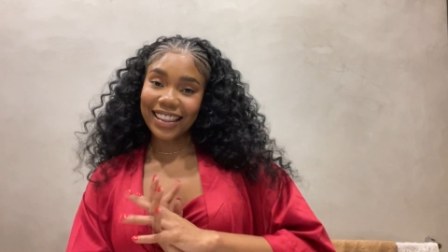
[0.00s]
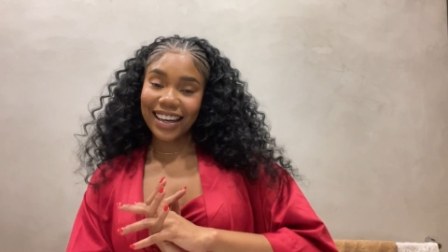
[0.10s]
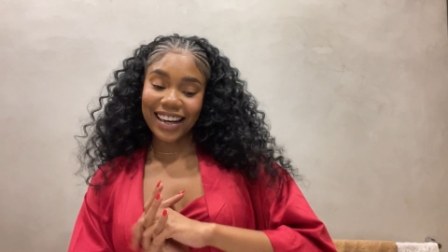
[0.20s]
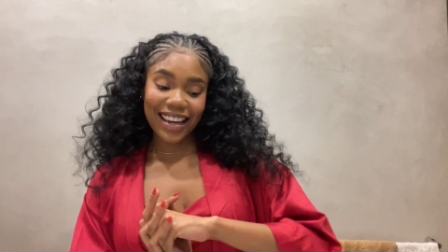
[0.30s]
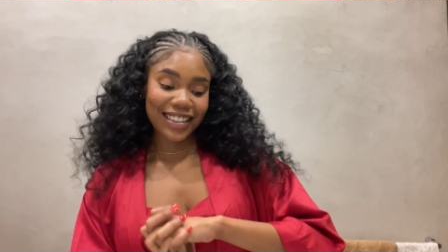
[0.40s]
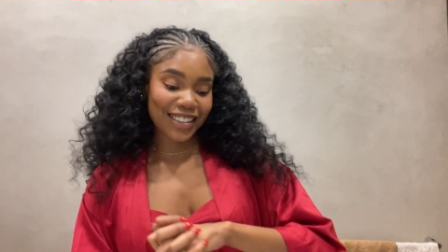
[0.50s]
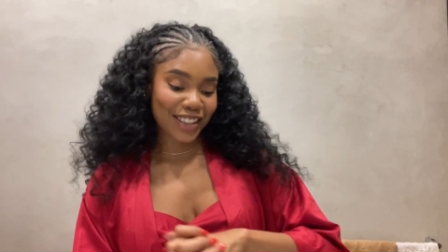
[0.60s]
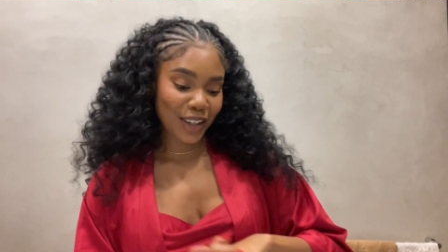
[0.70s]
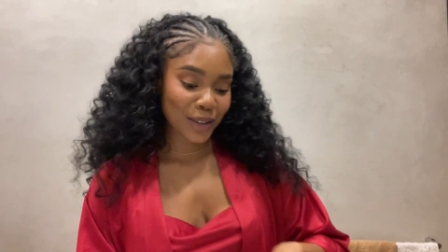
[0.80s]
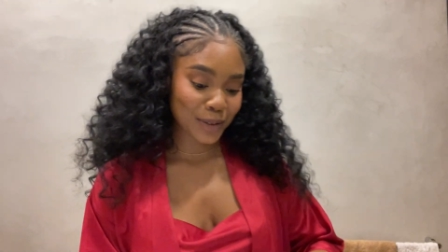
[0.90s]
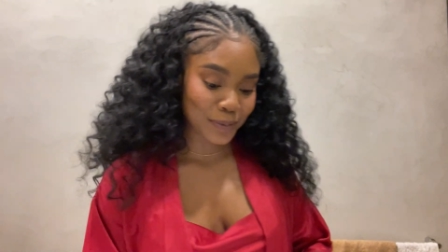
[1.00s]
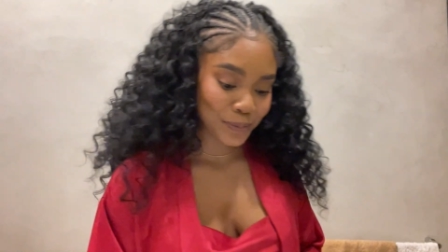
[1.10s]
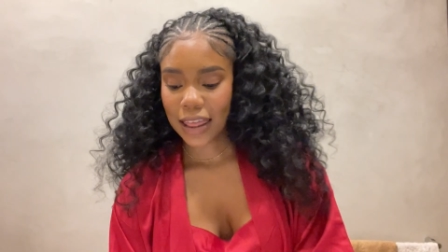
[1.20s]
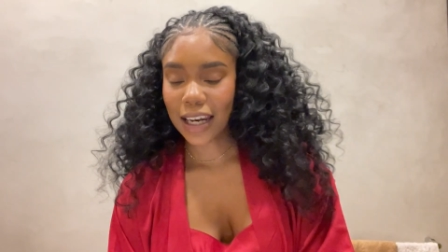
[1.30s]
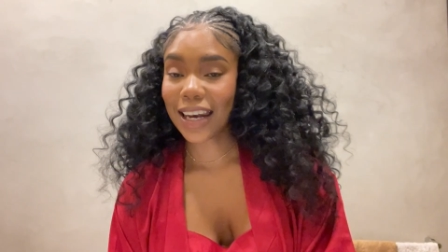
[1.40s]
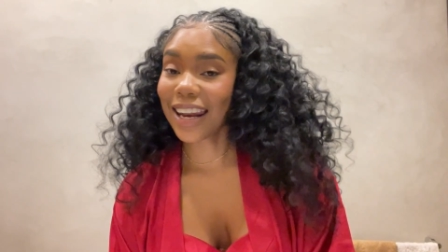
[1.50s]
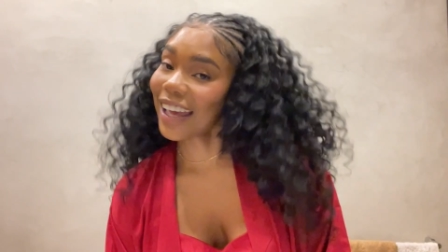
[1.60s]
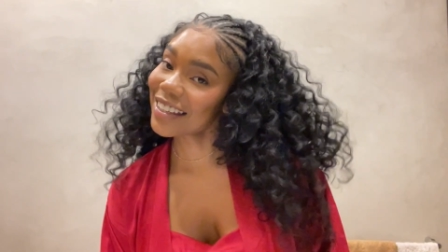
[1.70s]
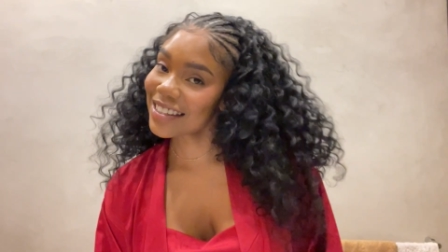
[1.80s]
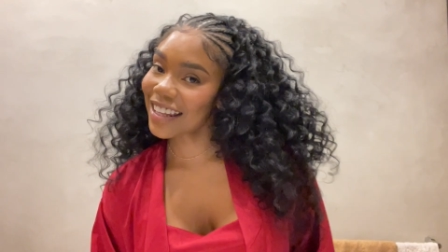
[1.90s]
that a lot. So the
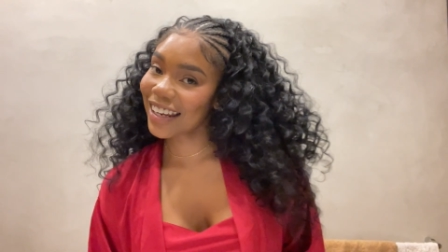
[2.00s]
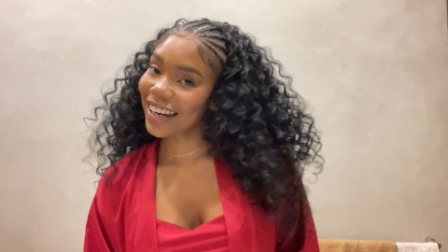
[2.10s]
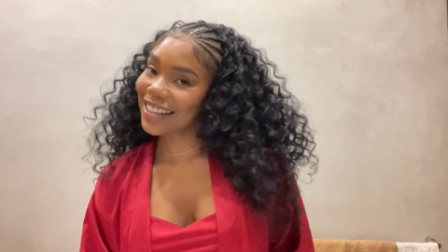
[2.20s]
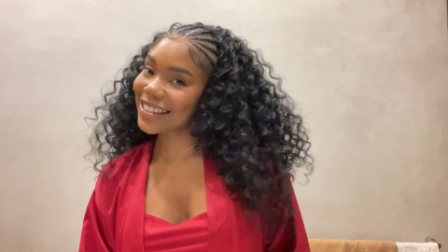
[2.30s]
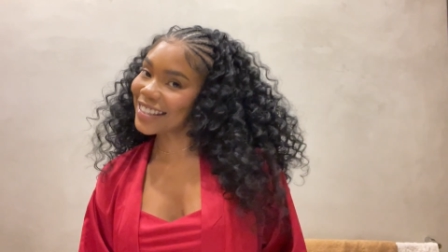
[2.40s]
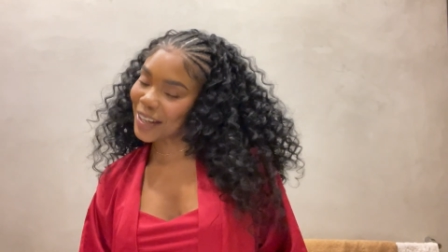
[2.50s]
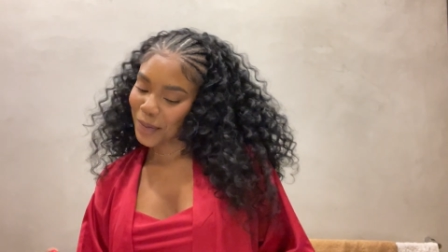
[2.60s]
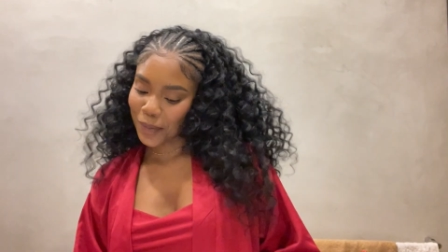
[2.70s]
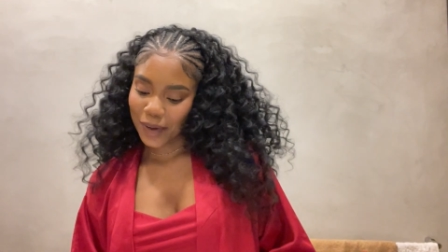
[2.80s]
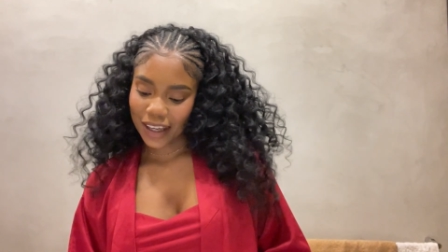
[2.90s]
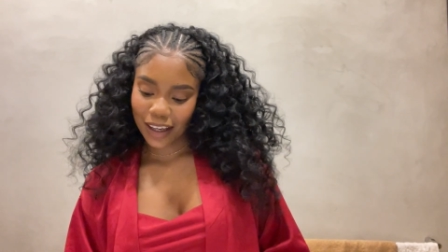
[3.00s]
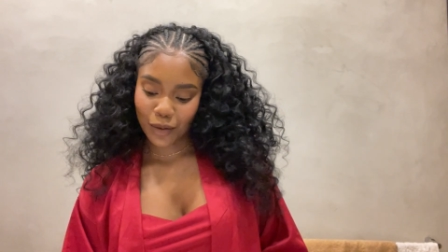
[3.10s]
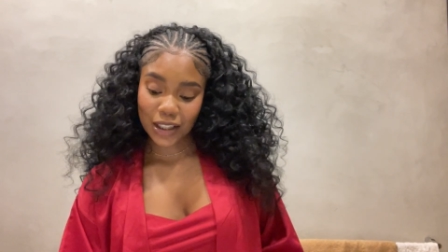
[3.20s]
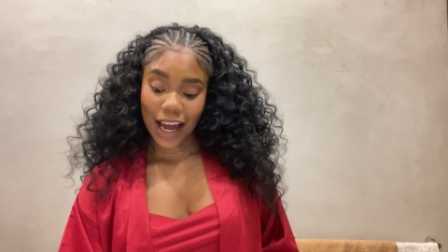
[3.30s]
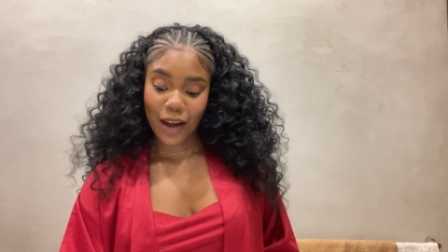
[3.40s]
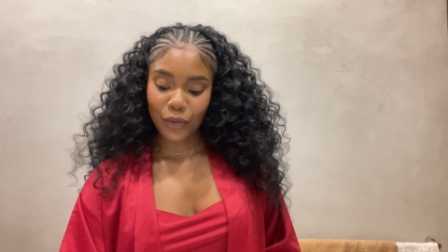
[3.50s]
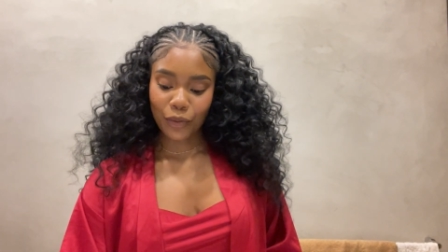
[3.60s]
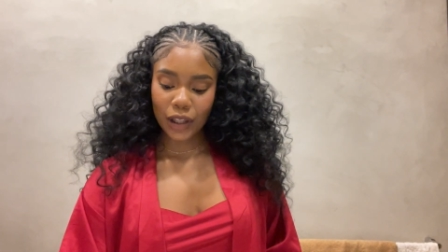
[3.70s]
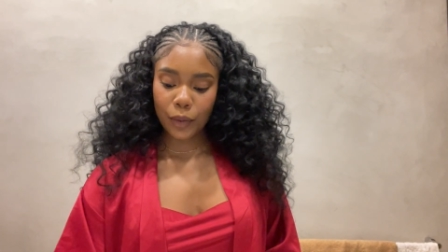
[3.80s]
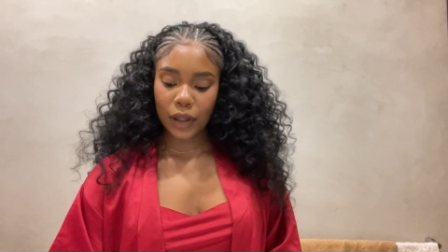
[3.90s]
next thing they sent me, which I
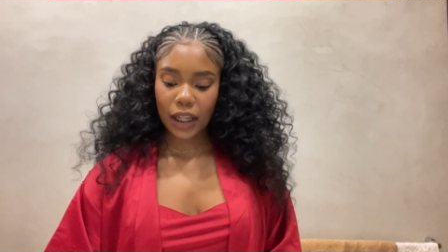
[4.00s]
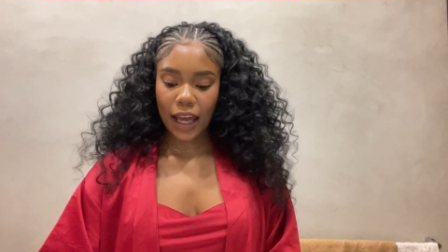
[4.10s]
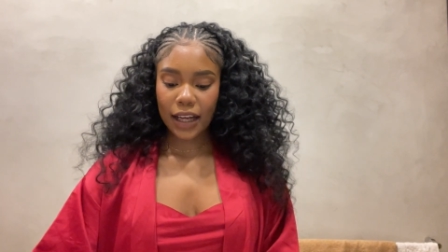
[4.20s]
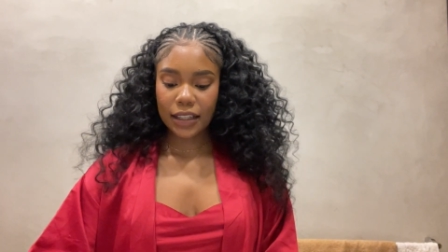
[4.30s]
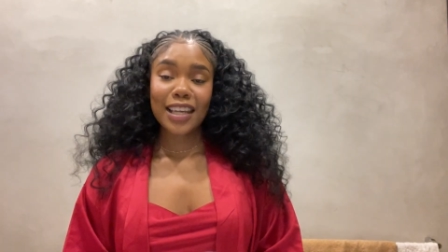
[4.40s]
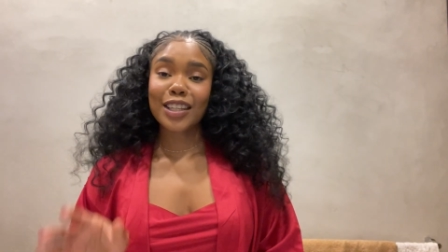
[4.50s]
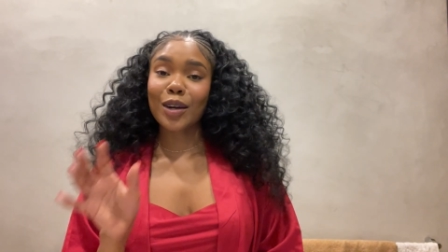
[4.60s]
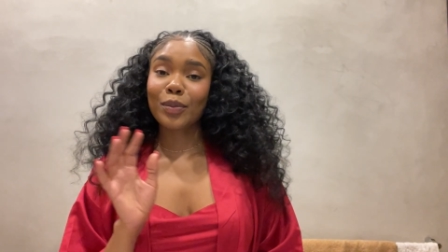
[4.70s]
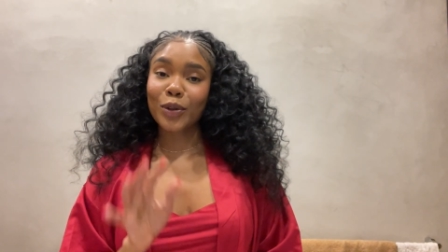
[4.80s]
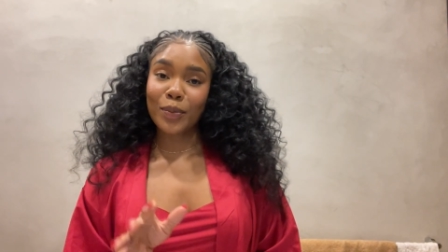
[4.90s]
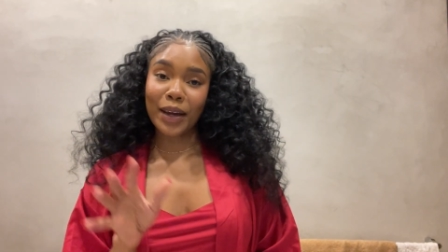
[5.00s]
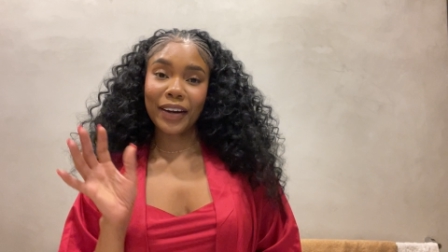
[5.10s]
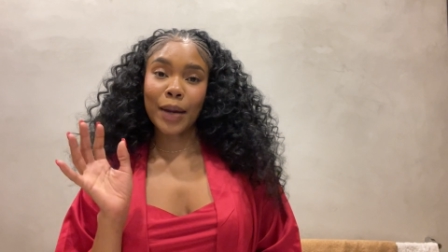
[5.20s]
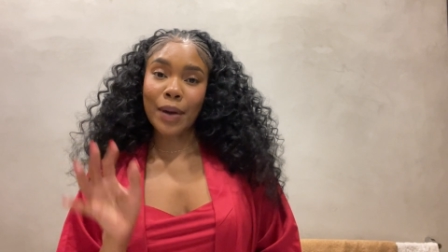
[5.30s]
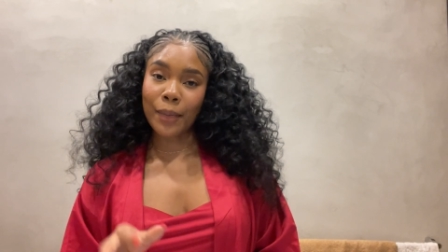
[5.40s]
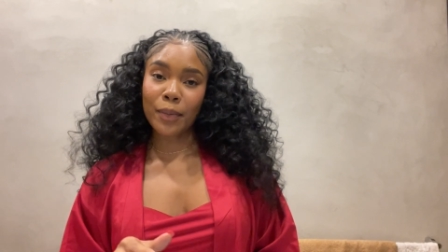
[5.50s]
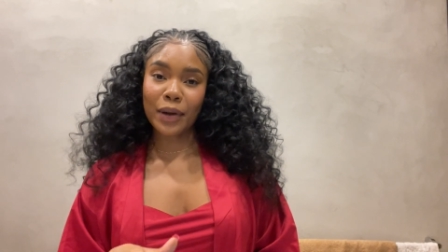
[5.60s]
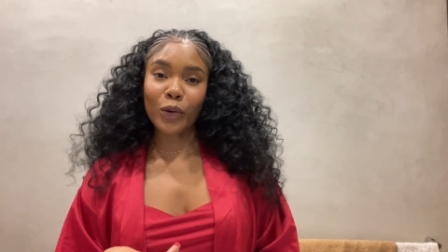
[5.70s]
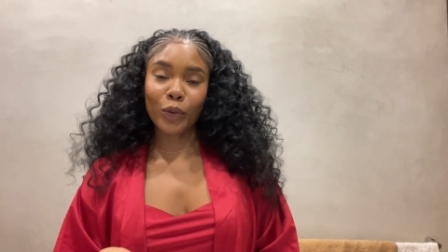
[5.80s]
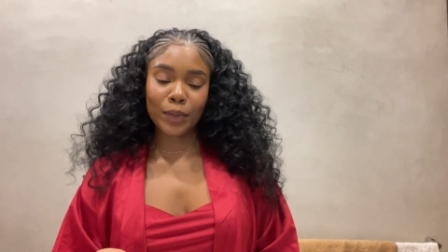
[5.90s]
really, really like, is their blueberry and
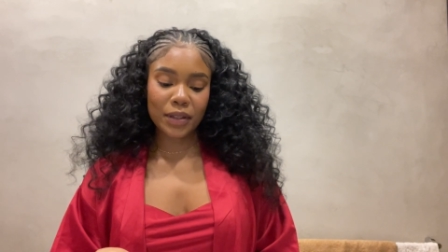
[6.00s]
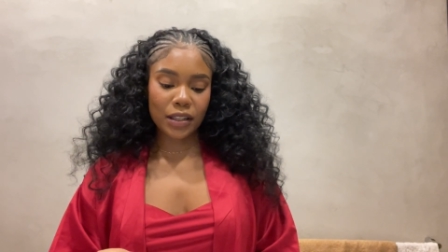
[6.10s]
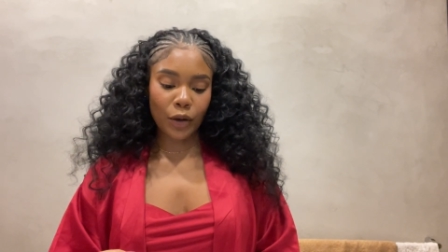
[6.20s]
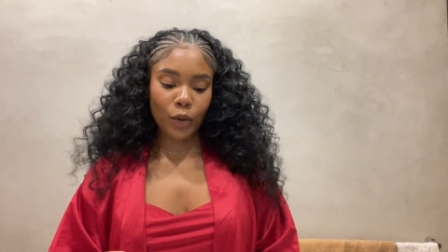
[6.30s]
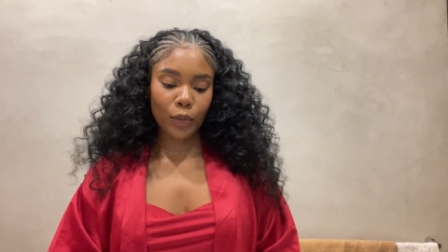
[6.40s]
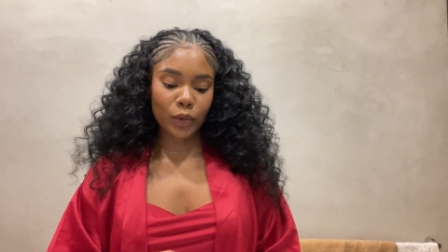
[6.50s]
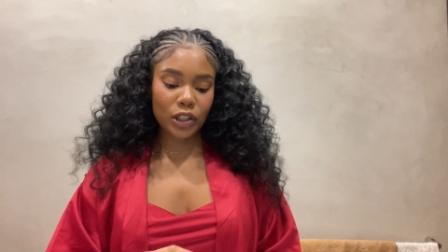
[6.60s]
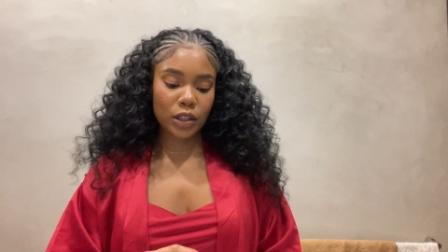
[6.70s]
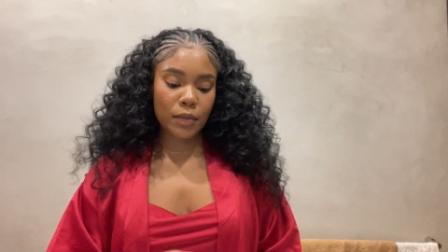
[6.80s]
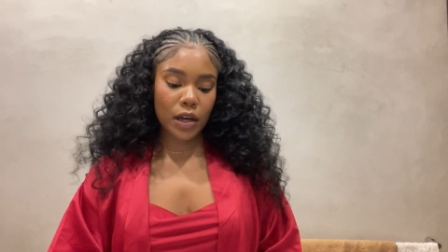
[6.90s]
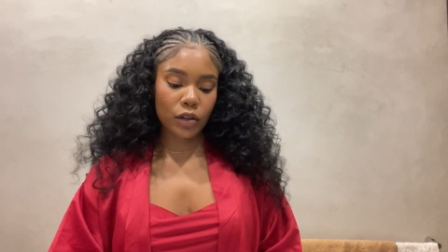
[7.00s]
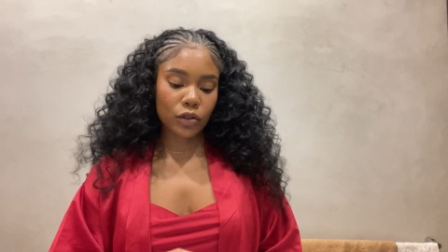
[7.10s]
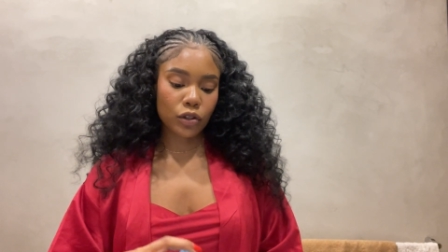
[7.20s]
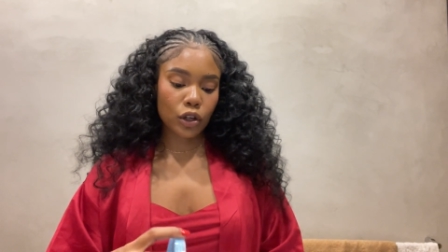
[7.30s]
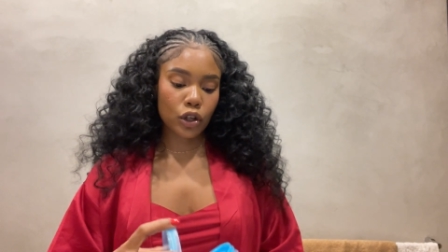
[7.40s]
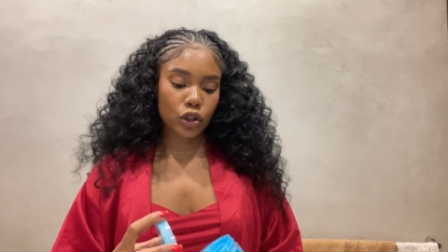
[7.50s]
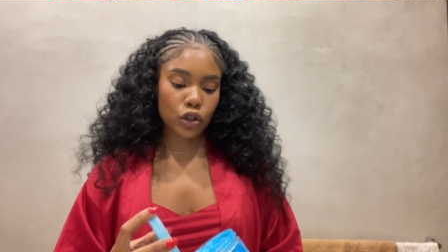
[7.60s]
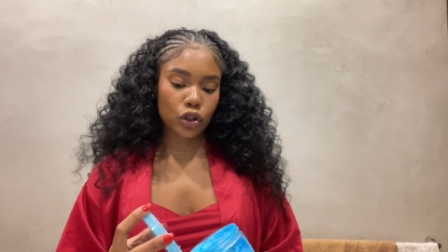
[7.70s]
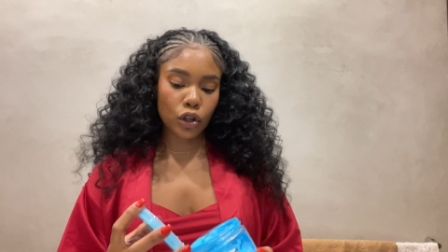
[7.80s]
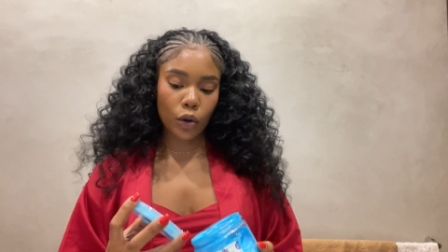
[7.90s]
peppermint whip soap, which smells
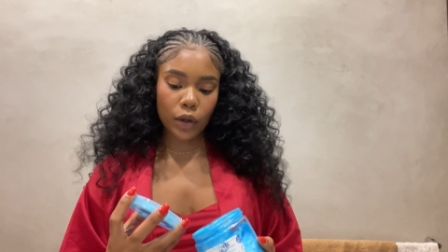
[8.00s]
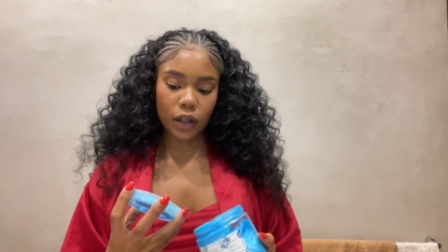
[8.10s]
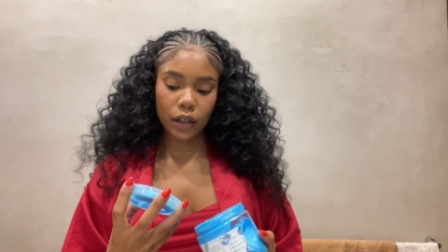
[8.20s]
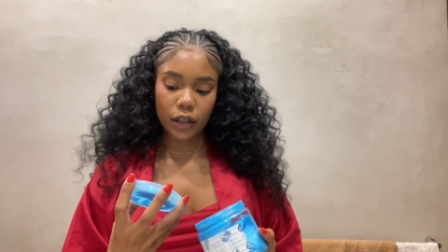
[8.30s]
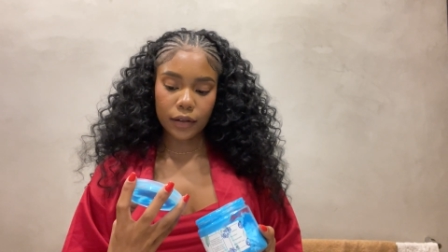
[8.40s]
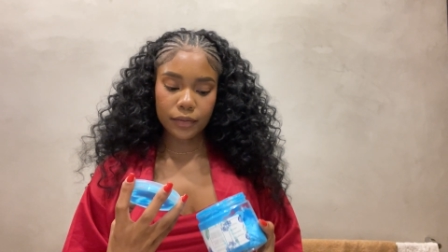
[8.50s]
so good.